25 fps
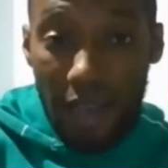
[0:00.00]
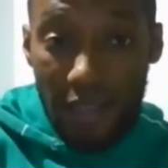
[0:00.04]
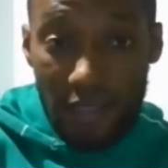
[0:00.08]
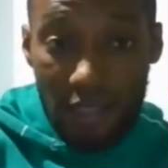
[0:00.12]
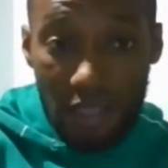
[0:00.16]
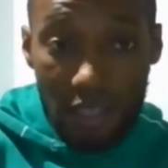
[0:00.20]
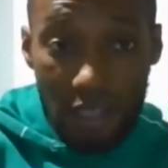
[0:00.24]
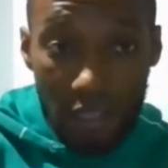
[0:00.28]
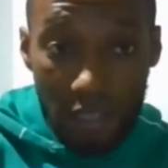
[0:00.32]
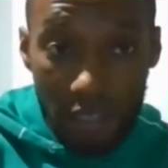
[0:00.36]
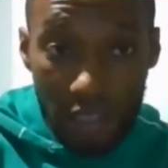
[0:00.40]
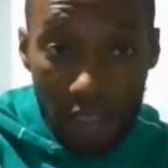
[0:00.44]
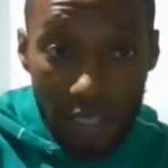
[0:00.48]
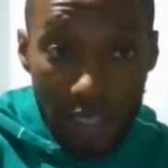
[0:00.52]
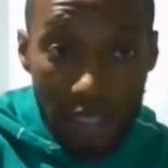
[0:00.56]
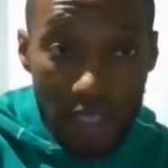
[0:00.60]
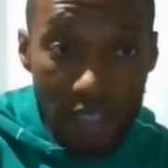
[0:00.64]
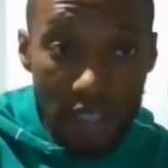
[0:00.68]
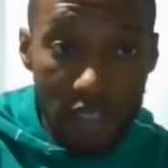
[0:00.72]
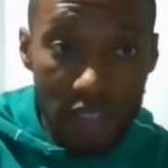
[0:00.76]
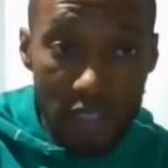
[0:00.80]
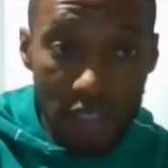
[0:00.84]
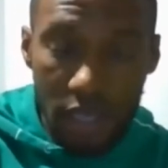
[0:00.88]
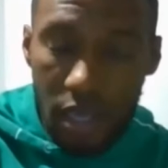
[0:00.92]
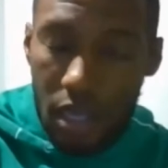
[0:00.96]
as a
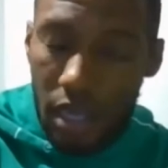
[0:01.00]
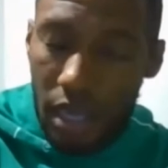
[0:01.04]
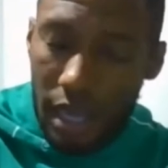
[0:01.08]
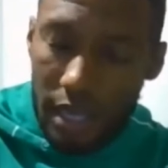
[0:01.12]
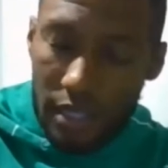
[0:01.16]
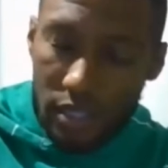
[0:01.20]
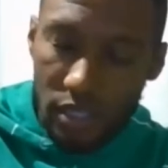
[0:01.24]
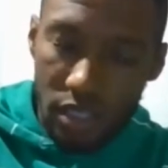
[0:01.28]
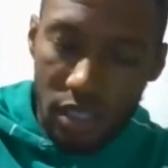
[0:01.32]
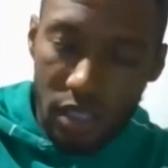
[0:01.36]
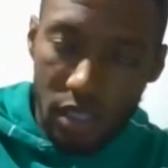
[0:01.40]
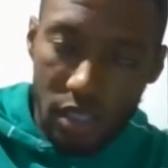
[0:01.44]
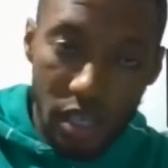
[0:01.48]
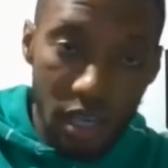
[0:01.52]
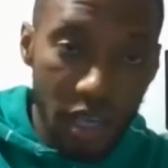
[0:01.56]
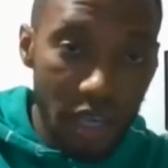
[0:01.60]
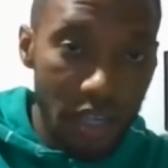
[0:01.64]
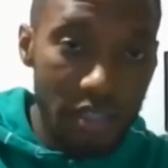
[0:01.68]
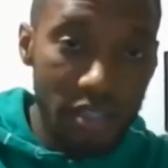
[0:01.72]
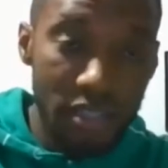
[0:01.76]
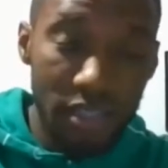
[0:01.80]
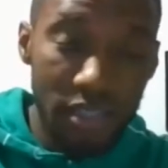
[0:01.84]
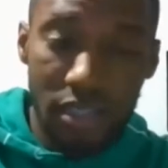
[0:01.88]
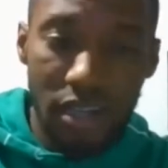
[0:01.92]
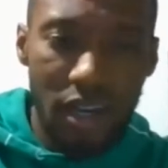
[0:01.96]
lease, uh, as a
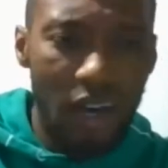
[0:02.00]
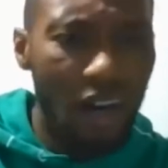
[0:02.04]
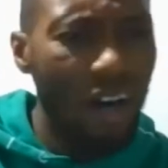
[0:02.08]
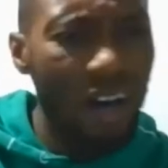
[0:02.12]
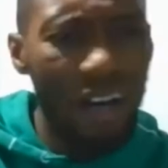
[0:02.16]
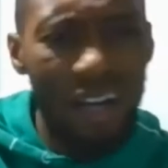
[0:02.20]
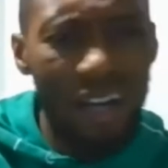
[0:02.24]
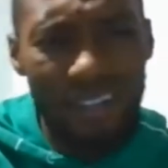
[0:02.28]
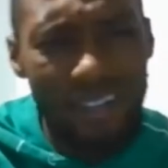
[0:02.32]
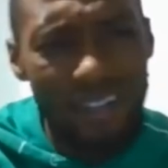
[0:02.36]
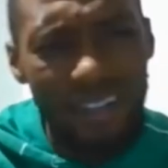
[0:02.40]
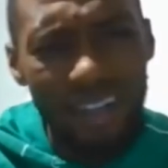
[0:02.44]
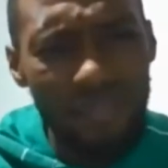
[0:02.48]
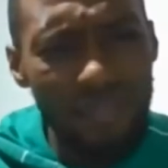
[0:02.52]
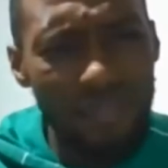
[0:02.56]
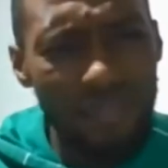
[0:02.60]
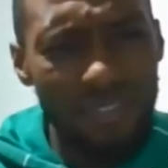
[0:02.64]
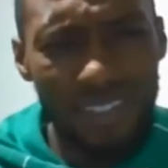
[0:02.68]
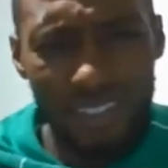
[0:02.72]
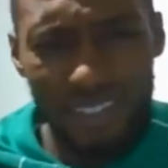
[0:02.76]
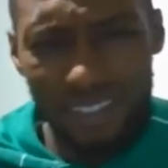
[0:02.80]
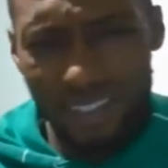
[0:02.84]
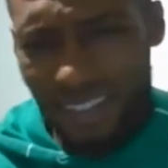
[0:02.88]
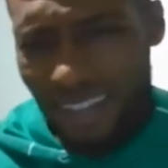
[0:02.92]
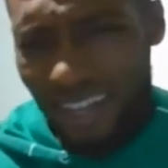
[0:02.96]
courtesy car, oh,
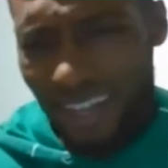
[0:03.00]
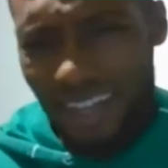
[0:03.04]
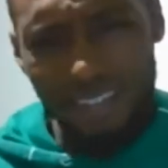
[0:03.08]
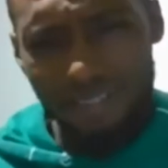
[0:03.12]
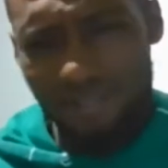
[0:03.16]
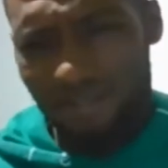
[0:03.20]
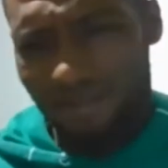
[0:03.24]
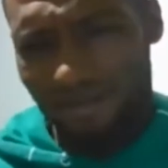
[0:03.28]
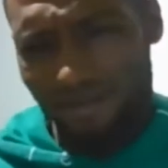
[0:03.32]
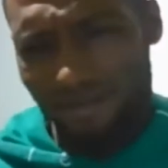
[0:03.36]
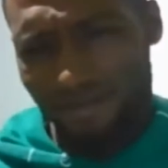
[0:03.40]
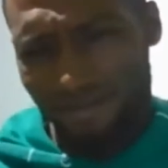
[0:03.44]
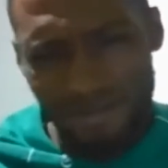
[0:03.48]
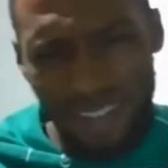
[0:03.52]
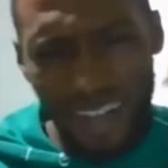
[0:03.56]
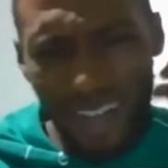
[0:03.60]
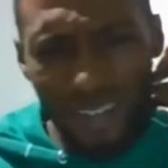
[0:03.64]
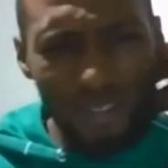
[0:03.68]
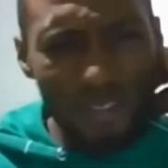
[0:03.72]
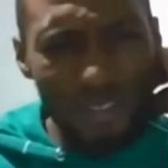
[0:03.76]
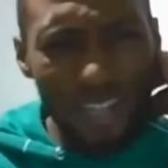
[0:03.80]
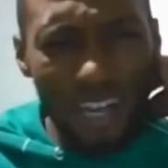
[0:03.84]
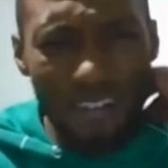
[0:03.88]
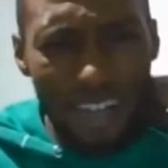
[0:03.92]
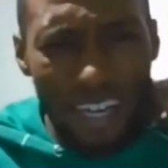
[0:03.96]
lovely. Nah,
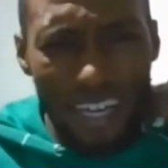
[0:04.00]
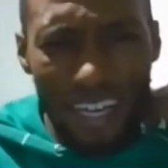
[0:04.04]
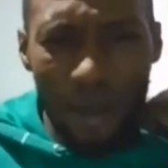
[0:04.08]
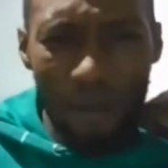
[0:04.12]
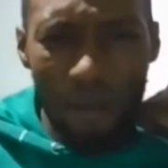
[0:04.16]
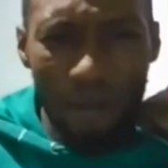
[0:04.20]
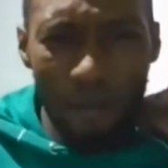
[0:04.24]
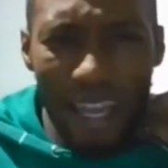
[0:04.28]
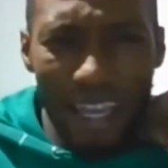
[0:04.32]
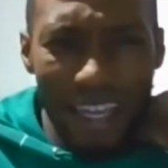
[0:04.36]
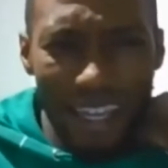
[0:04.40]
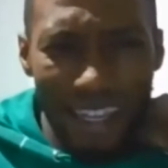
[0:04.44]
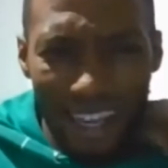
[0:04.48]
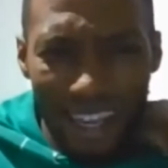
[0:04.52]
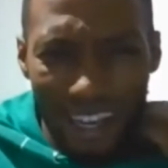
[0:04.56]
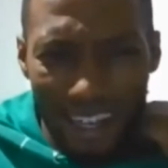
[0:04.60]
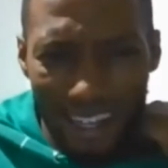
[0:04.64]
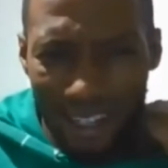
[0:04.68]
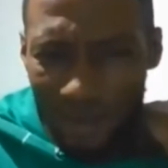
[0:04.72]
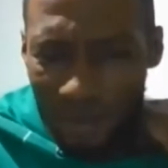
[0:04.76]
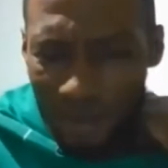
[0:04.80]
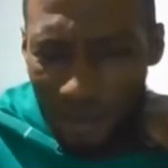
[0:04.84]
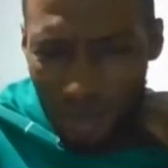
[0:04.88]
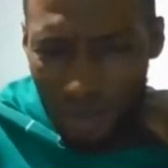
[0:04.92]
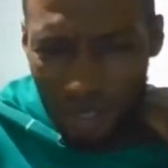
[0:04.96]
I'll drive it like a
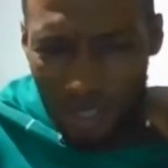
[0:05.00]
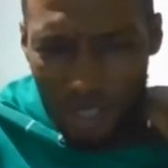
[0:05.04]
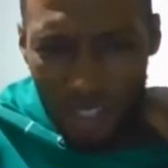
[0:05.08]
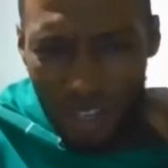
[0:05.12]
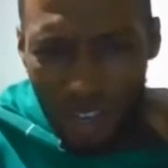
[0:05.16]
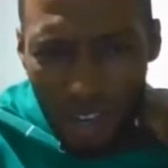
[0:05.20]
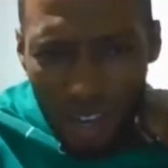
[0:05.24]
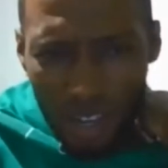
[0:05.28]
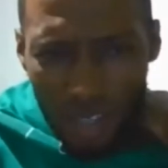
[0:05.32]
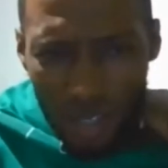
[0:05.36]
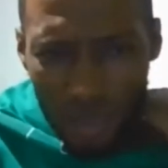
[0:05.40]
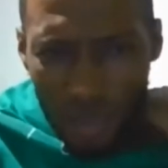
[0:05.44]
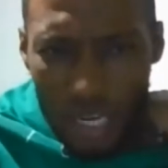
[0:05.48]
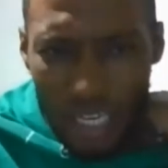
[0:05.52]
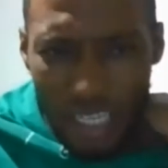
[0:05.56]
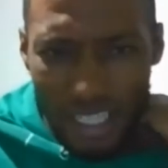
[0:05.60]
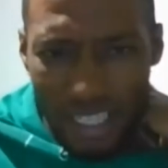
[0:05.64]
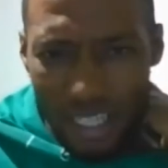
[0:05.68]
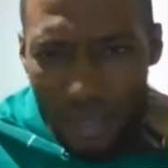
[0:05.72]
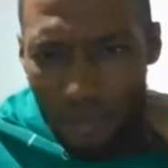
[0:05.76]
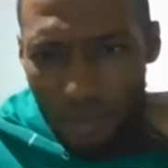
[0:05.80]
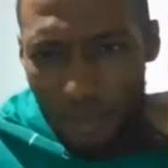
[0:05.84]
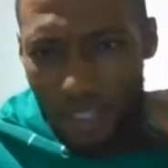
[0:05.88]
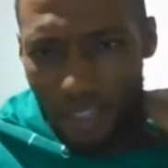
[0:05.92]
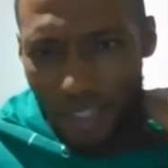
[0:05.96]
maniac as well because the car's
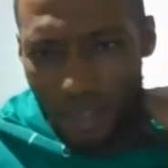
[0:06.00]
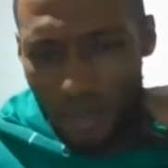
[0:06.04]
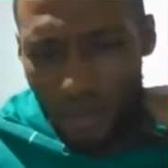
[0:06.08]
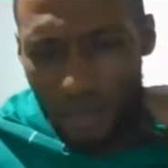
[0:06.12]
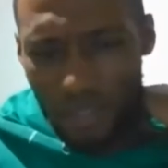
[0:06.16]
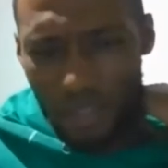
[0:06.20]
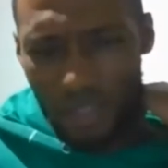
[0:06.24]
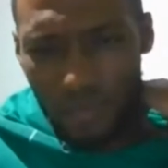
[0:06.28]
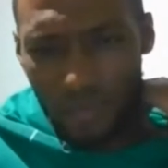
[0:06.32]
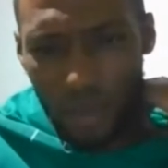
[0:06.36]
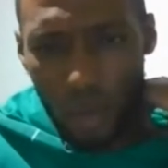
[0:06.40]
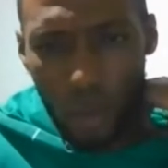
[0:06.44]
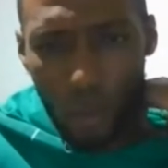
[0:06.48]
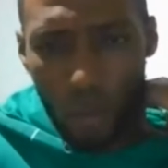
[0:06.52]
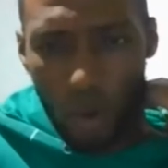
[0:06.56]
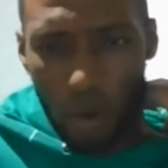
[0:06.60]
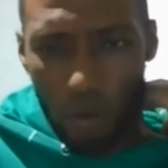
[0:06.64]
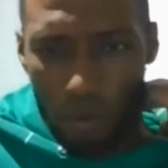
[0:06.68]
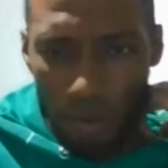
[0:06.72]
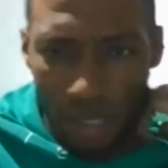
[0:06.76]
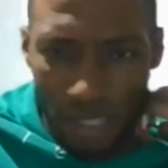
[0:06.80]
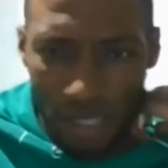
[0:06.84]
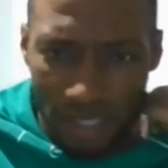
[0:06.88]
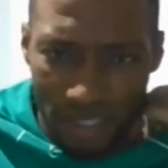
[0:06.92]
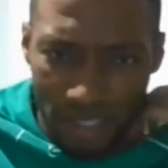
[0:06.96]
quite nippy, especially for
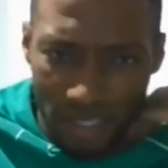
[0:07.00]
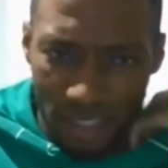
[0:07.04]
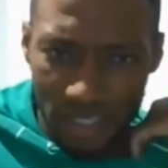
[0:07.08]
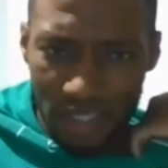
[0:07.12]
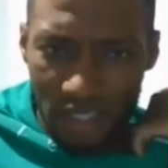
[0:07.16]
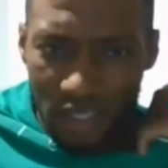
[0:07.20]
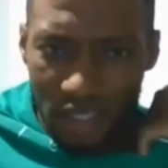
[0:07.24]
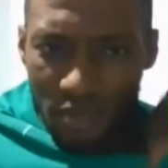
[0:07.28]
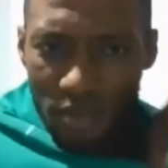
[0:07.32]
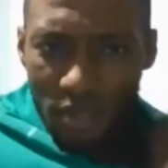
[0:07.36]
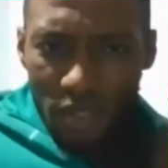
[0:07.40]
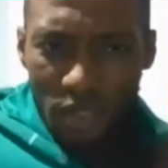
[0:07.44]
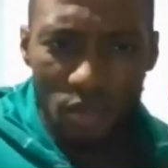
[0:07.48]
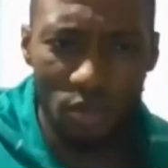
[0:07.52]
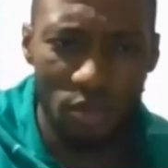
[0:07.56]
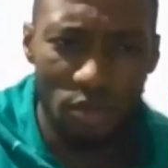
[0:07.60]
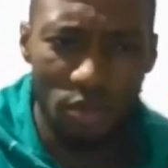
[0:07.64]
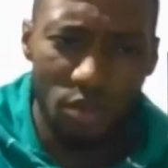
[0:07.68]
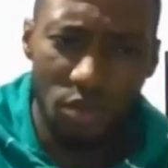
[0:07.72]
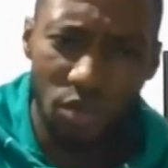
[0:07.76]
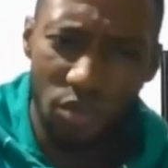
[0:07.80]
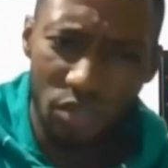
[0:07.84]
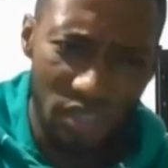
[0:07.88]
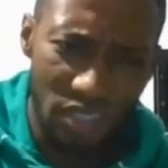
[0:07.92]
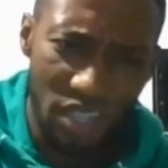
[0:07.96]
1.6 as well. It's
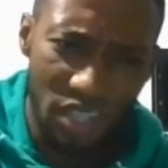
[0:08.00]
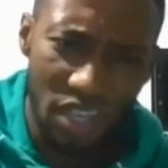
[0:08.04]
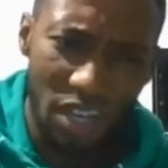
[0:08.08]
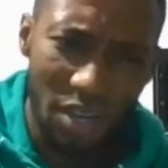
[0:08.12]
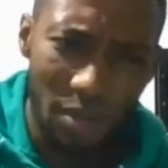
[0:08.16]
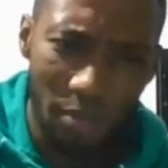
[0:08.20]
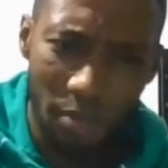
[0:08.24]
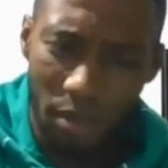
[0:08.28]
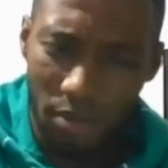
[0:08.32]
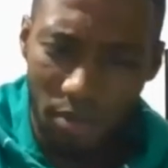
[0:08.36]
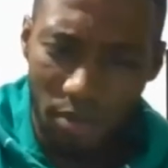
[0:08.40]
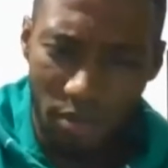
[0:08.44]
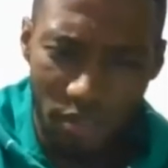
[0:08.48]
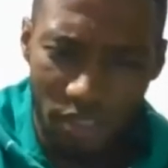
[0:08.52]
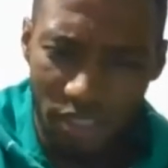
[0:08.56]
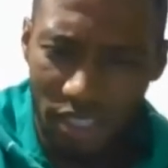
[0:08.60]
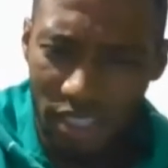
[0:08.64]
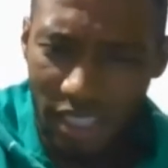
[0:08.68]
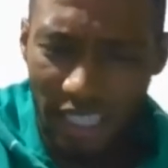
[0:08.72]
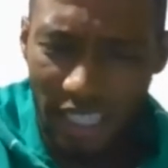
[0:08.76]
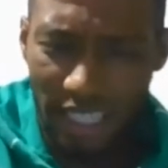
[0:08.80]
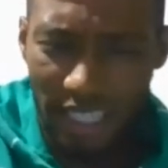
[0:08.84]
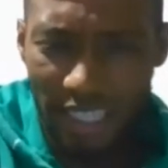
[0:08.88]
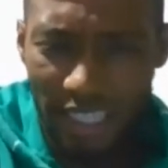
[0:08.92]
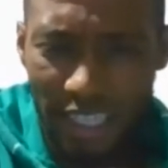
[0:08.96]
got turbo and
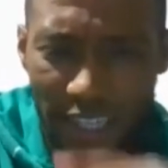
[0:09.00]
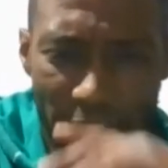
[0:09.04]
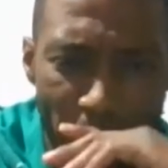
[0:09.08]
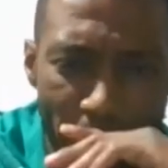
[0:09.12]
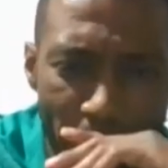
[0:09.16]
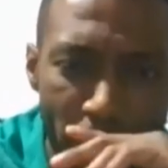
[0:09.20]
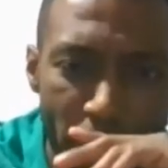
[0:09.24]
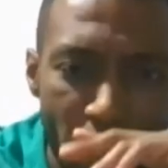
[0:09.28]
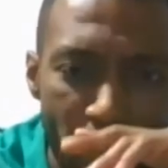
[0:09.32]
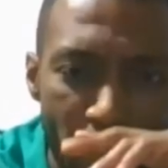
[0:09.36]
shit like that.